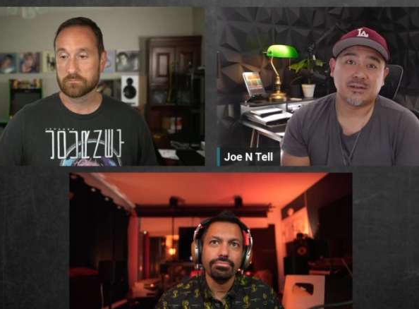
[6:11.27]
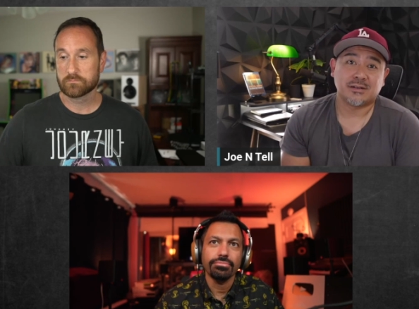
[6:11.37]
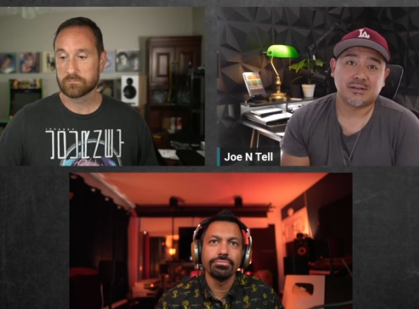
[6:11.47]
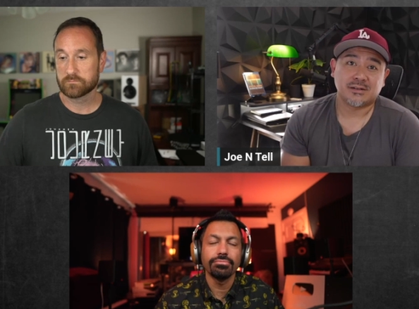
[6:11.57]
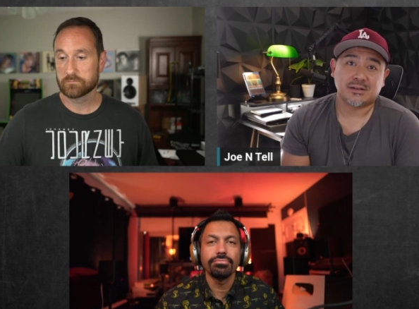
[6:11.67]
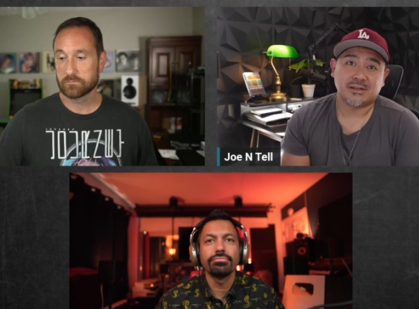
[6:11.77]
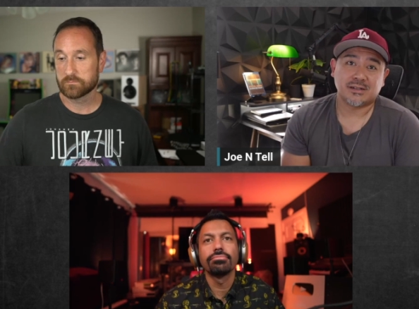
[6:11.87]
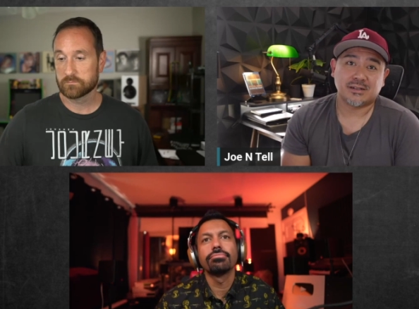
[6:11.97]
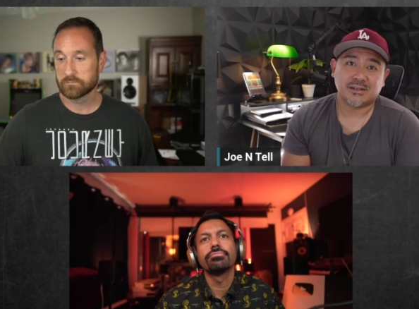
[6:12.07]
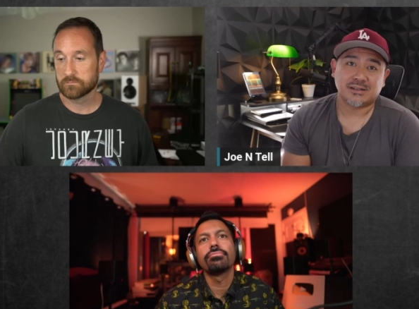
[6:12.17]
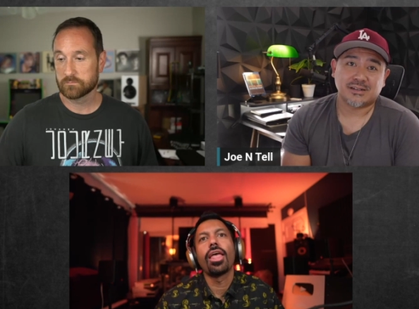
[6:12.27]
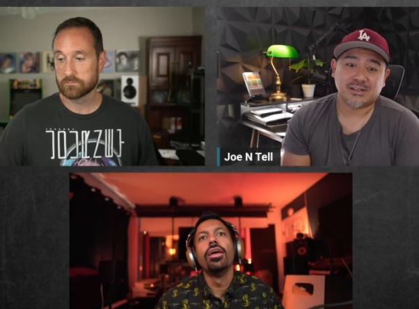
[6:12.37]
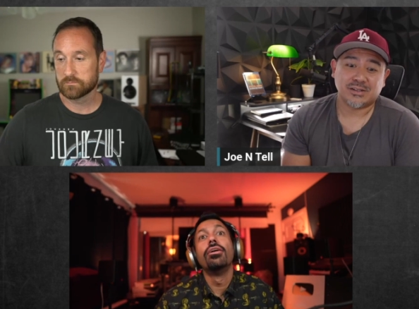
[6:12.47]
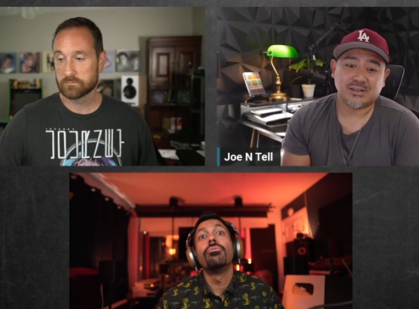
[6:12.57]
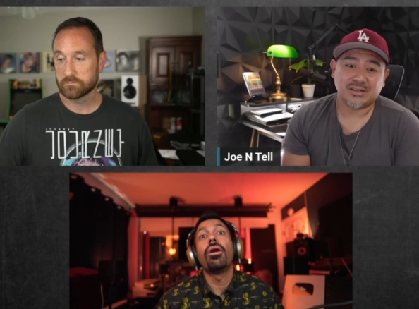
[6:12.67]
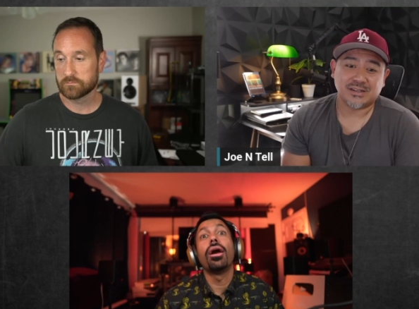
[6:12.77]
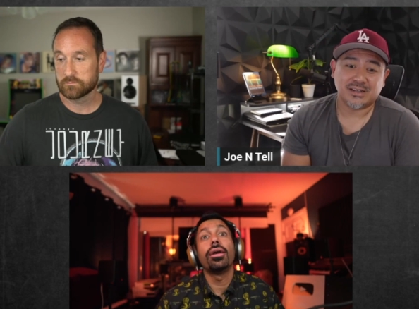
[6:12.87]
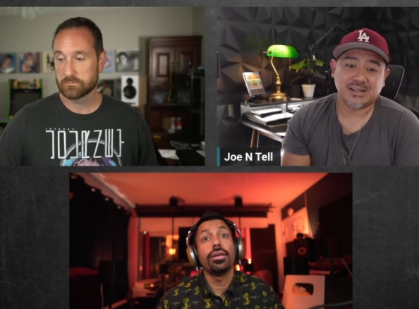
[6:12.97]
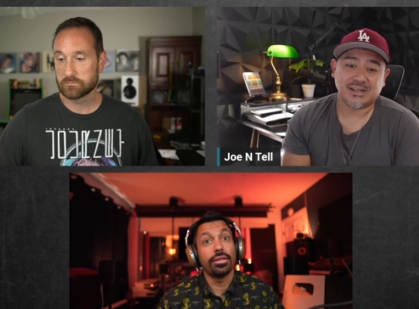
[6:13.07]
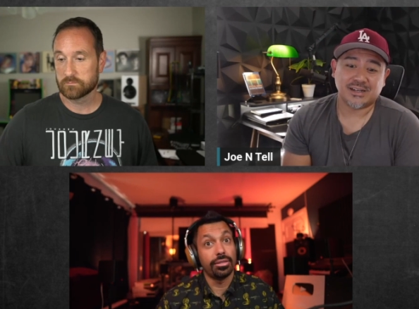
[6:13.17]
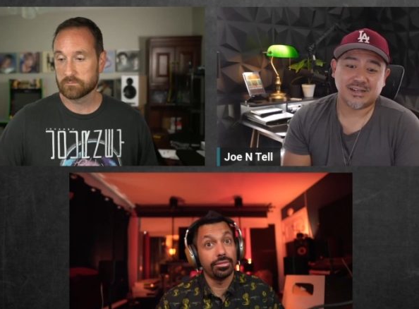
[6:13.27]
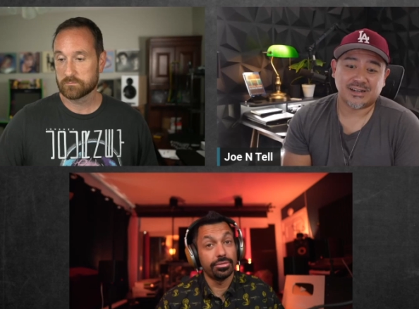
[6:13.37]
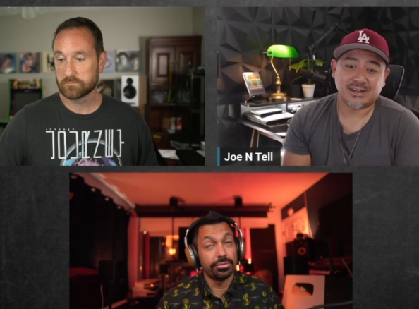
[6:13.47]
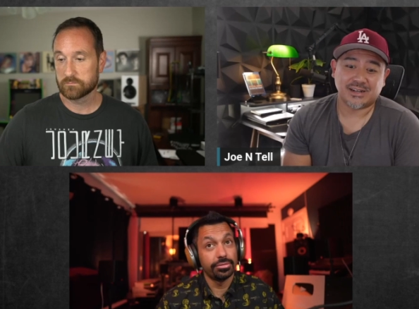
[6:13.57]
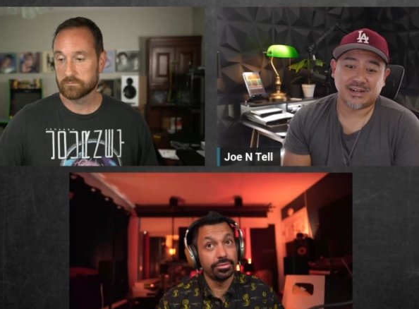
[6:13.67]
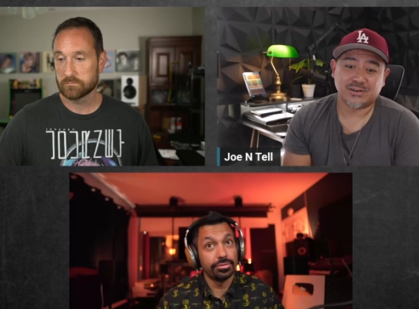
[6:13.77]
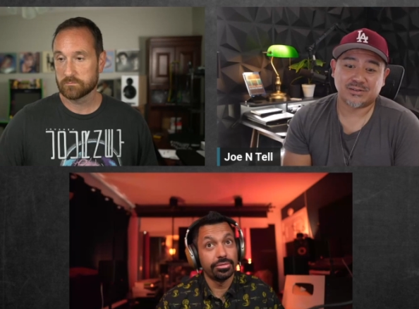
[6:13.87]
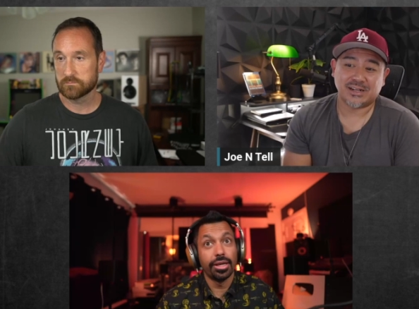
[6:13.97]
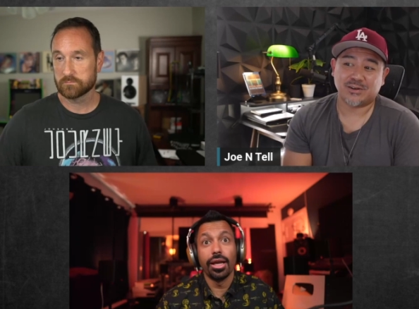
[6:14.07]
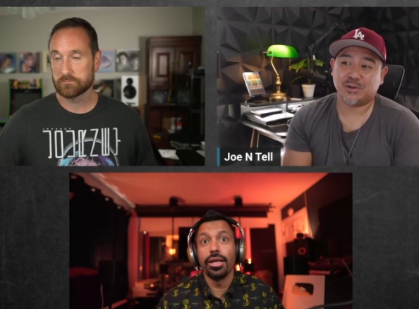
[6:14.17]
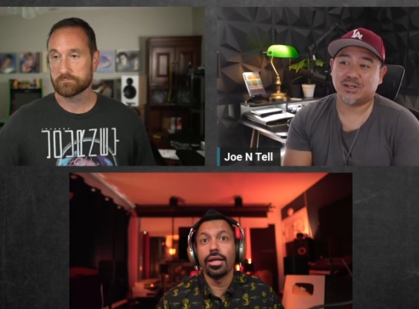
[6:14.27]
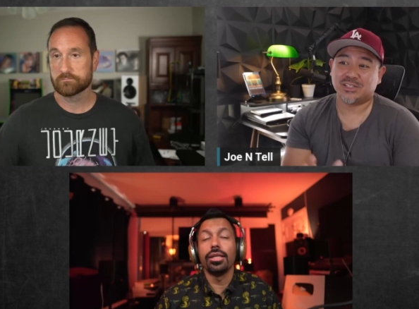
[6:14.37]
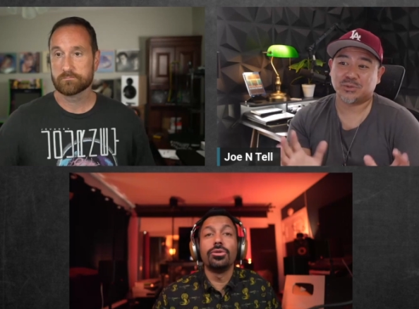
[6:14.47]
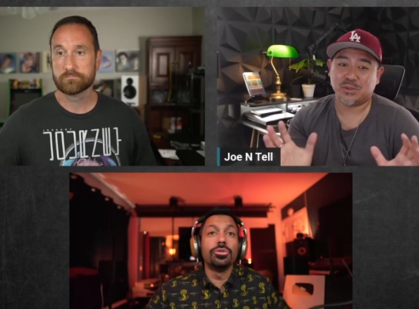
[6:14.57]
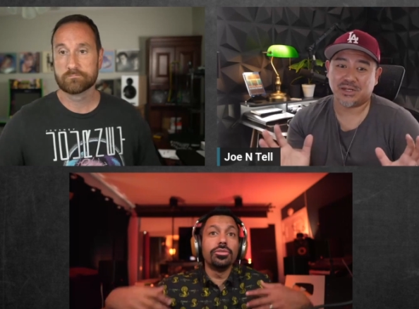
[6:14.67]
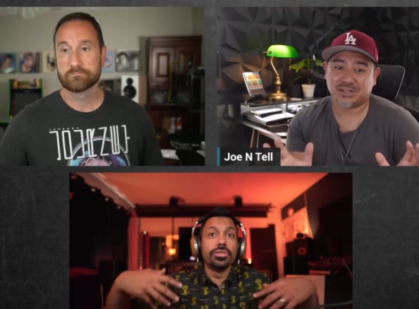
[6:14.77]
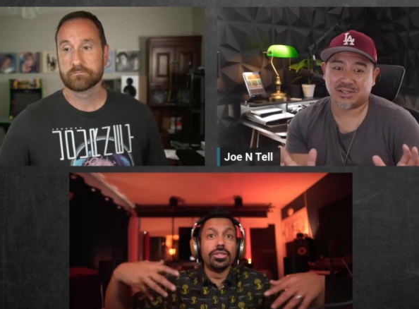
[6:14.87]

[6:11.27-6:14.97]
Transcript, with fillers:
Speaker 1: Mm, right. right. Nah, I don't. Right. I don't, I don't even